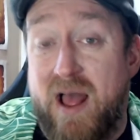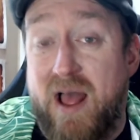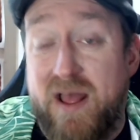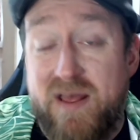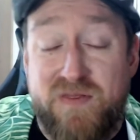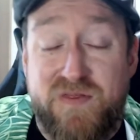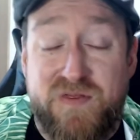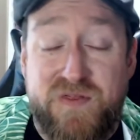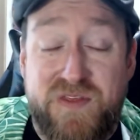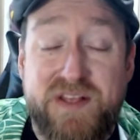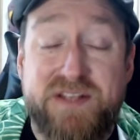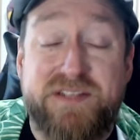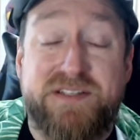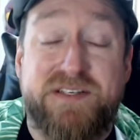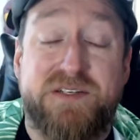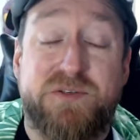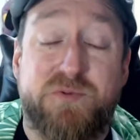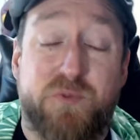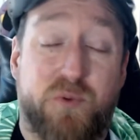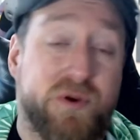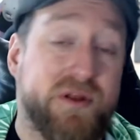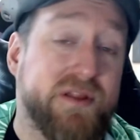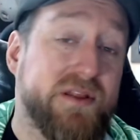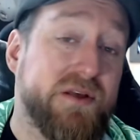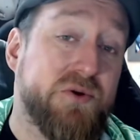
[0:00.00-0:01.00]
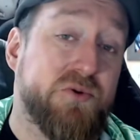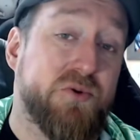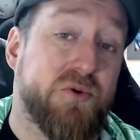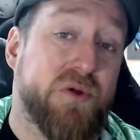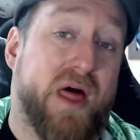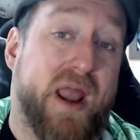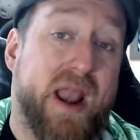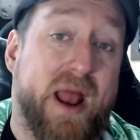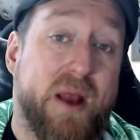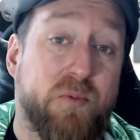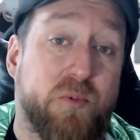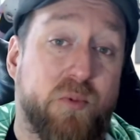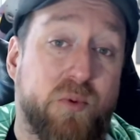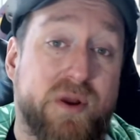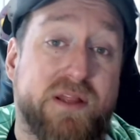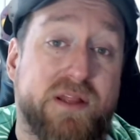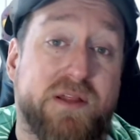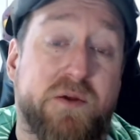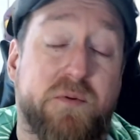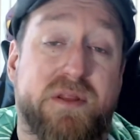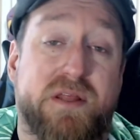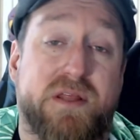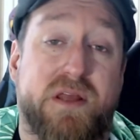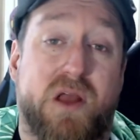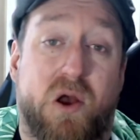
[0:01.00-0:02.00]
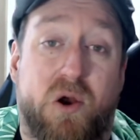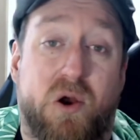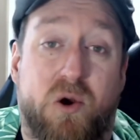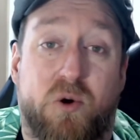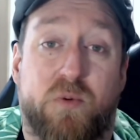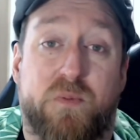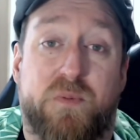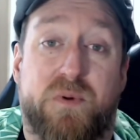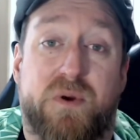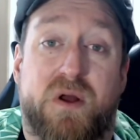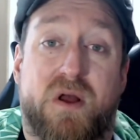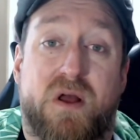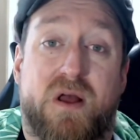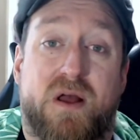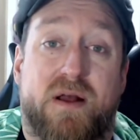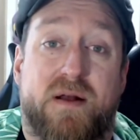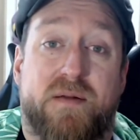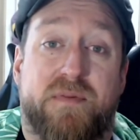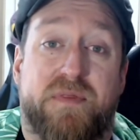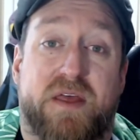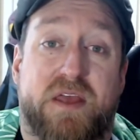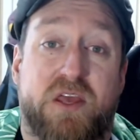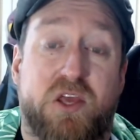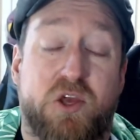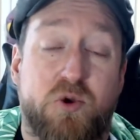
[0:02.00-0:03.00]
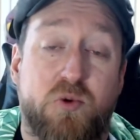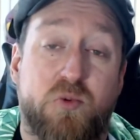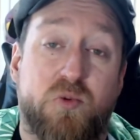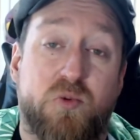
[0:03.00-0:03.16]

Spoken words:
This is really cool, and I really, really hope that you will